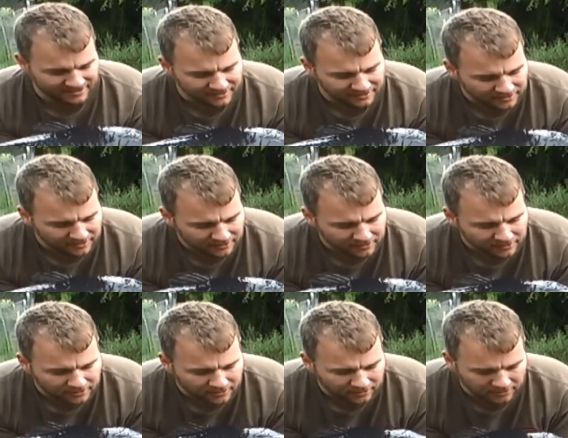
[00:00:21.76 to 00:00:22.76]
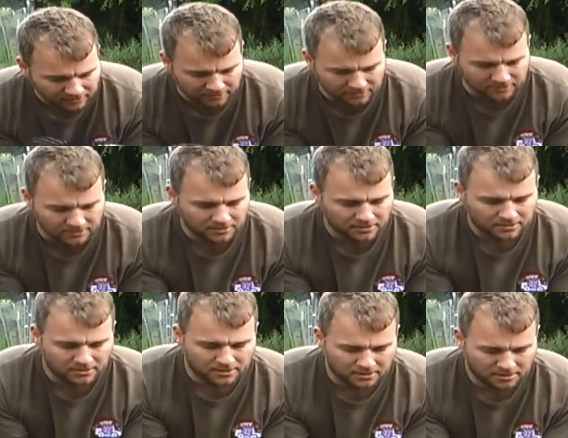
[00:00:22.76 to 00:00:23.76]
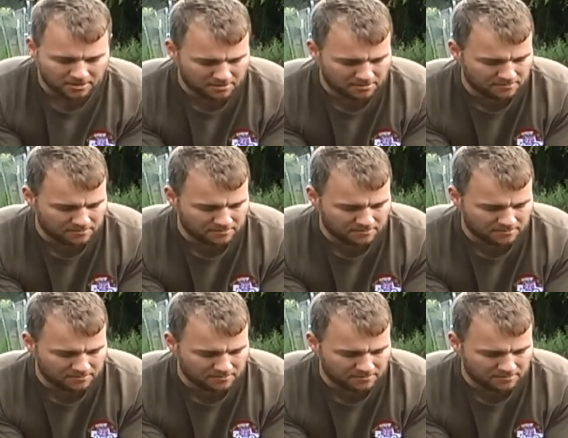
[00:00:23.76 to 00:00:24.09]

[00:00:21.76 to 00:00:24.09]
Nothing is said.